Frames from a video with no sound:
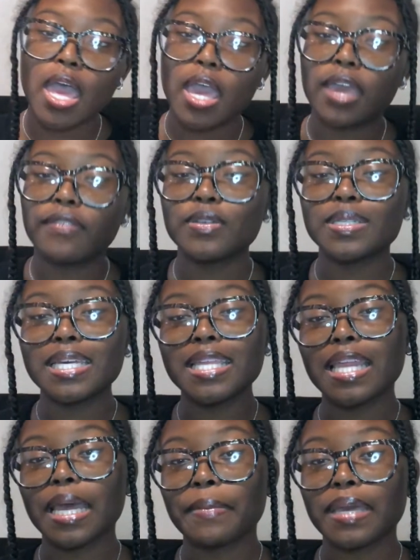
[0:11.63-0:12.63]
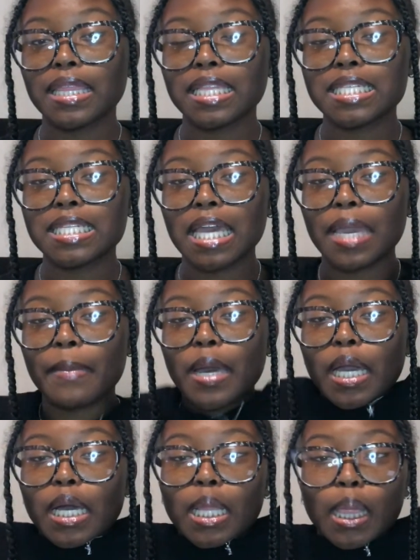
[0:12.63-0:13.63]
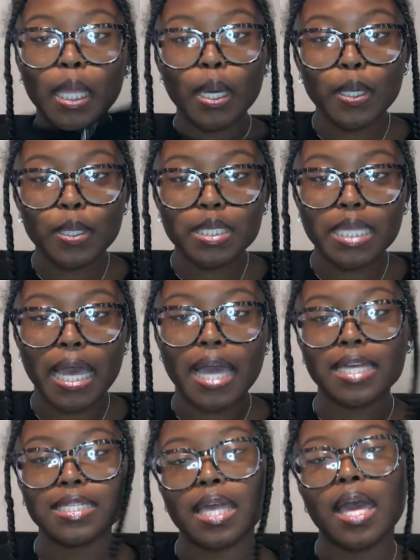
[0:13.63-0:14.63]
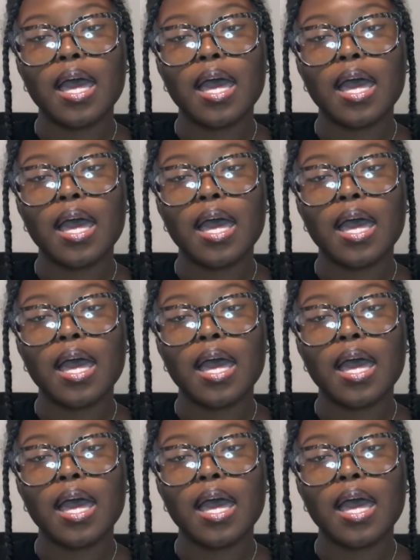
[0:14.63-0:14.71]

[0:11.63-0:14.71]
If you see that I'm in the same clothes as